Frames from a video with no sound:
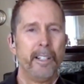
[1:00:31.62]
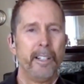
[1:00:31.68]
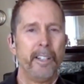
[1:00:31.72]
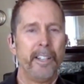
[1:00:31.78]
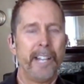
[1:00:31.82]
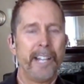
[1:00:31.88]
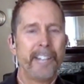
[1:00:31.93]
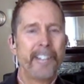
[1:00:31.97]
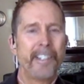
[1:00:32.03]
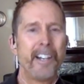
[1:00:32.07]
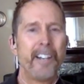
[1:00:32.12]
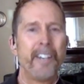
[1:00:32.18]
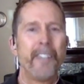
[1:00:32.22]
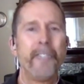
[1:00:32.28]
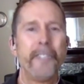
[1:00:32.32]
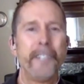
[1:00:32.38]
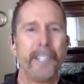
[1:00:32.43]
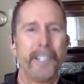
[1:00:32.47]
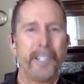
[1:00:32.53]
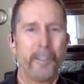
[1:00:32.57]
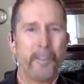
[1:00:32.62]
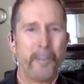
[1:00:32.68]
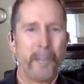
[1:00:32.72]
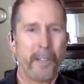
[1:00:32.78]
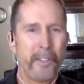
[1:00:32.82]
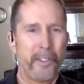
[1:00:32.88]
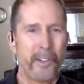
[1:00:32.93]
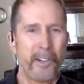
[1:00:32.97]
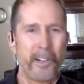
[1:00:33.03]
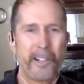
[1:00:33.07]
that's how I feel
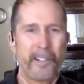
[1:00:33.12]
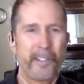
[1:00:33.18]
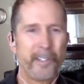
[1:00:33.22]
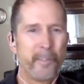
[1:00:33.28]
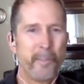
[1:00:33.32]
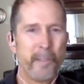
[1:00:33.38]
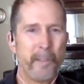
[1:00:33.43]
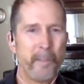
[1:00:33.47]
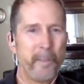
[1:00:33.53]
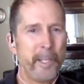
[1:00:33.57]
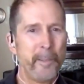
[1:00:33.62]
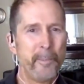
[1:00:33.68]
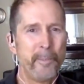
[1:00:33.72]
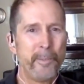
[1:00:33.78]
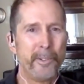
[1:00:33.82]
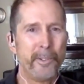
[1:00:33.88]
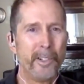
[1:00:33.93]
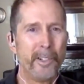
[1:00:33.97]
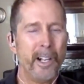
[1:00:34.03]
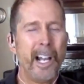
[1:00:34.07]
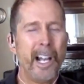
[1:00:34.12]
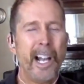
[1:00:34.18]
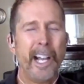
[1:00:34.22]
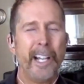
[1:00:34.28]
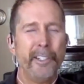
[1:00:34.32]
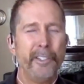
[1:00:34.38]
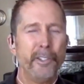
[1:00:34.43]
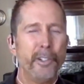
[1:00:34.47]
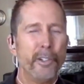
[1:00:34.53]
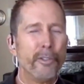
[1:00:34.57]
about the hearts of my people.
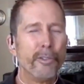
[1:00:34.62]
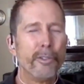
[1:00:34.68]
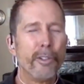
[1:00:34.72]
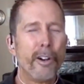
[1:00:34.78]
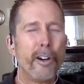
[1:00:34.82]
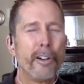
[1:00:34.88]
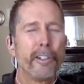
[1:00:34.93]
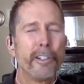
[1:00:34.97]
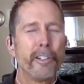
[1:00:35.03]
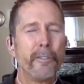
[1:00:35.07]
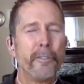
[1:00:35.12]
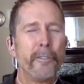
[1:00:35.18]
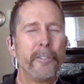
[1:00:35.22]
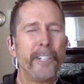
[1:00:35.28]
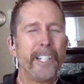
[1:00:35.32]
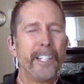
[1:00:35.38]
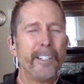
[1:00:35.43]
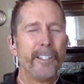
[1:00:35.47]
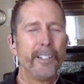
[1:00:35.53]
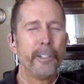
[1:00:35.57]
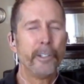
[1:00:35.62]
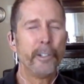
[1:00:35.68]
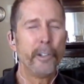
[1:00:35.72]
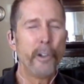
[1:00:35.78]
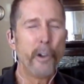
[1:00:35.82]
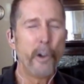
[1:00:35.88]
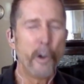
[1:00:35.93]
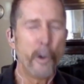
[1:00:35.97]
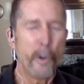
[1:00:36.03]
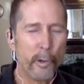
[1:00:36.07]
I no longer feel at
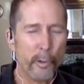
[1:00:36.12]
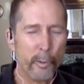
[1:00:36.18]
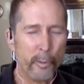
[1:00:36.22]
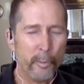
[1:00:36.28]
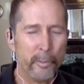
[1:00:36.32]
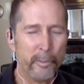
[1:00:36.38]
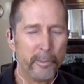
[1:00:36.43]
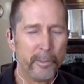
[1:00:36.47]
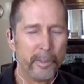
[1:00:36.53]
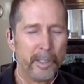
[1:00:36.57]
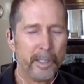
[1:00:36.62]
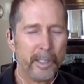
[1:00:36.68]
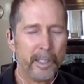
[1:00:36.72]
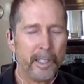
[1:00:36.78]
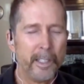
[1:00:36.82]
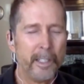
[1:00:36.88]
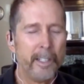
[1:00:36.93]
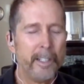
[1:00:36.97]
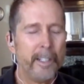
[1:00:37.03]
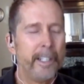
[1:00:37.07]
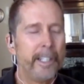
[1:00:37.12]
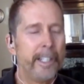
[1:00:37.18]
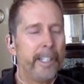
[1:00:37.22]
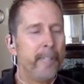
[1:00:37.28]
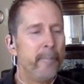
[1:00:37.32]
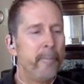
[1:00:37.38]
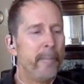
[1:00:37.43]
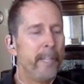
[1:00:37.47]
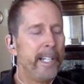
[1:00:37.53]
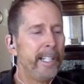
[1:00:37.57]
home
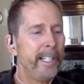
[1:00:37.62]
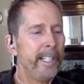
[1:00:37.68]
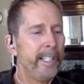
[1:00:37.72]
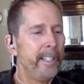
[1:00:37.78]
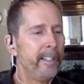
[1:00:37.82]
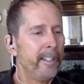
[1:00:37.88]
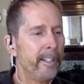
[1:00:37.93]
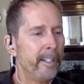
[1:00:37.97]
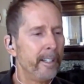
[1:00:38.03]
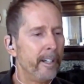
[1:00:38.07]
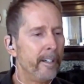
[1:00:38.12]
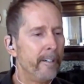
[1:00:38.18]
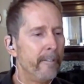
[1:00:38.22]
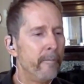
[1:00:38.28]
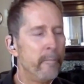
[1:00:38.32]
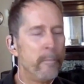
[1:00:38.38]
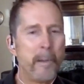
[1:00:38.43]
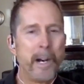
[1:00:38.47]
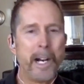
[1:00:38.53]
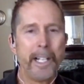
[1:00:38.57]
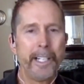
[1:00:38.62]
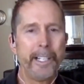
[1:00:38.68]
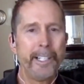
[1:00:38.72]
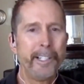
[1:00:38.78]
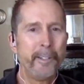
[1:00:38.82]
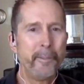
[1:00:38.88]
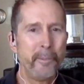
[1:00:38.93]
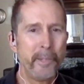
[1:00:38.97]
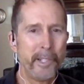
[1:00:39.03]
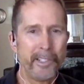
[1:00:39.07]
in many of my
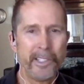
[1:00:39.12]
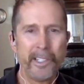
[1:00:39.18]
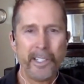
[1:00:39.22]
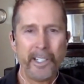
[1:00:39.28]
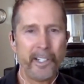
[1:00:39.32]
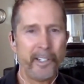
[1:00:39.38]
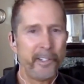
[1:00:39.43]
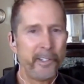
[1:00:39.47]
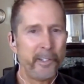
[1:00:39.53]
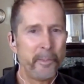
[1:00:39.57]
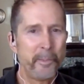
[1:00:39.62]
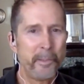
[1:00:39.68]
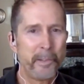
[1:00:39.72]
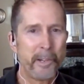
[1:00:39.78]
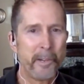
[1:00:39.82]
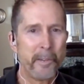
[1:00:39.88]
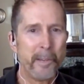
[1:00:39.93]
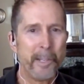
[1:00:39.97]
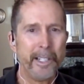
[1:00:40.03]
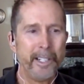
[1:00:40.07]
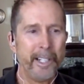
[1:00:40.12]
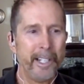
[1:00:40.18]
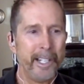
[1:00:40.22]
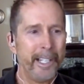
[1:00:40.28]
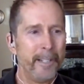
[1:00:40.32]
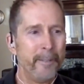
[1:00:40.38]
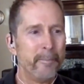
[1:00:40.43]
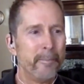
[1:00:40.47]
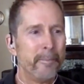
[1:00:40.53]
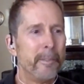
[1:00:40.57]
communities who bear my
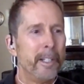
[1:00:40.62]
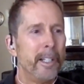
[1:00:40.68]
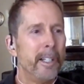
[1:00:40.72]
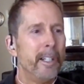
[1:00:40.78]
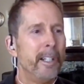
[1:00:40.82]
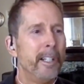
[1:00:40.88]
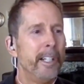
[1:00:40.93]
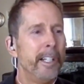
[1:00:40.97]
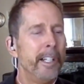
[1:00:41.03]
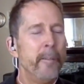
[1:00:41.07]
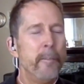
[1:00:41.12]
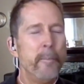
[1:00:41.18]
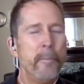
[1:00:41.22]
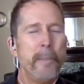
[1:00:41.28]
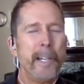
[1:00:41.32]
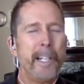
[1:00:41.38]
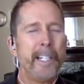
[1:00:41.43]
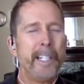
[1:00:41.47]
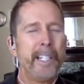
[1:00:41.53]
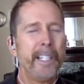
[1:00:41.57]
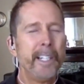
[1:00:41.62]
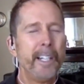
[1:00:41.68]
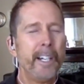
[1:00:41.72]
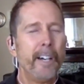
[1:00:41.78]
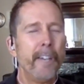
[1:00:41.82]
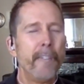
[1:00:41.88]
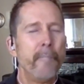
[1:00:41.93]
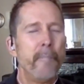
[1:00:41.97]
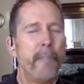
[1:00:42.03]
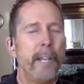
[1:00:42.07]
name, and many
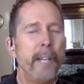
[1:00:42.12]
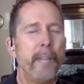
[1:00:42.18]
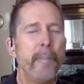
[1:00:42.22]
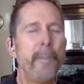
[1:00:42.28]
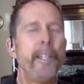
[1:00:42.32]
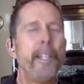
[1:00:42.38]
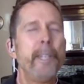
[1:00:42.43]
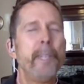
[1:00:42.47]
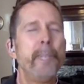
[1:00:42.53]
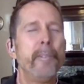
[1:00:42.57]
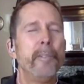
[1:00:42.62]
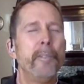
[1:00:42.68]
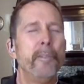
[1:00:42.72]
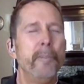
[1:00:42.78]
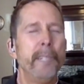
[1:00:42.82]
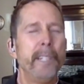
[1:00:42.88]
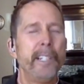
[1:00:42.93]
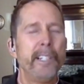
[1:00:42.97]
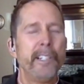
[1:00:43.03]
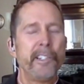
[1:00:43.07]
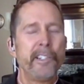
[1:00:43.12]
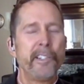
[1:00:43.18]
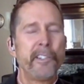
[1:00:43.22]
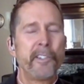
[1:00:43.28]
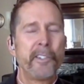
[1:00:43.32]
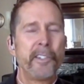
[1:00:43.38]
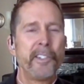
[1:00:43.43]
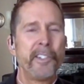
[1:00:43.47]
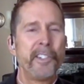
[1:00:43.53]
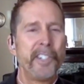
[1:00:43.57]
of my people, because
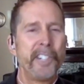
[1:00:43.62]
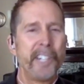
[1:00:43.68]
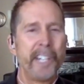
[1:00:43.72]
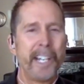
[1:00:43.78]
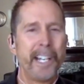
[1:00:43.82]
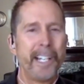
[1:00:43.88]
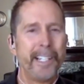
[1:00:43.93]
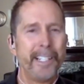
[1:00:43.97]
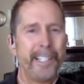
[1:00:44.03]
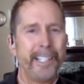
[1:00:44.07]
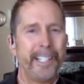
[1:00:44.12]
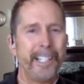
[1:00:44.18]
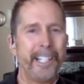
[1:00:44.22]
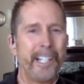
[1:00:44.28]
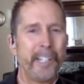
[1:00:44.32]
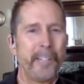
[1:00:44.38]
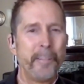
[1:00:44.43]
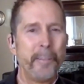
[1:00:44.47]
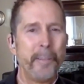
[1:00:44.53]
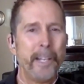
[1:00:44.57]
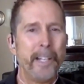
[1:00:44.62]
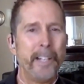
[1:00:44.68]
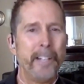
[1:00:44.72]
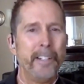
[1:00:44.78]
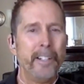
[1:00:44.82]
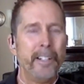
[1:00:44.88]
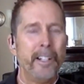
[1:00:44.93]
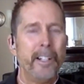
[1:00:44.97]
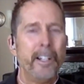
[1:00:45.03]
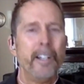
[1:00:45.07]
Christianity has
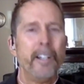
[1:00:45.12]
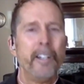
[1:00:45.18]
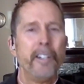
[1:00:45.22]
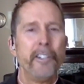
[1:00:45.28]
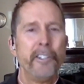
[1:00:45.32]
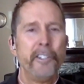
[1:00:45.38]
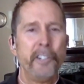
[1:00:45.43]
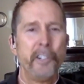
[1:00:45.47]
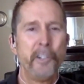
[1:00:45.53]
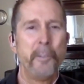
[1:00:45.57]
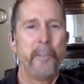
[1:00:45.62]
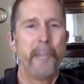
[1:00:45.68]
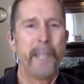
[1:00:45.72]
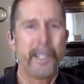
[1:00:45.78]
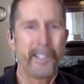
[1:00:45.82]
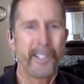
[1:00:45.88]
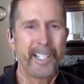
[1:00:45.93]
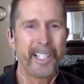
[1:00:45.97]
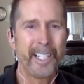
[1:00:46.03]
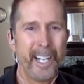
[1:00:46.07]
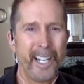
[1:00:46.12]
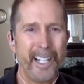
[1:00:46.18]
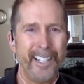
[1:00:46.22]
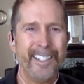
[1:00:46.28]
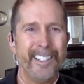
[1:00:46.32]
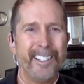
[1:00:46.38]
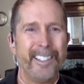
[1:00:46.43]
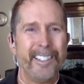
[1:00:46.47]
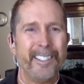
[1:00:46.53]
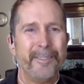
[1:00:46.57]
been
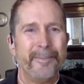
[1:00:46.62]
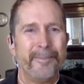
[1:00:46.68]
domesticated.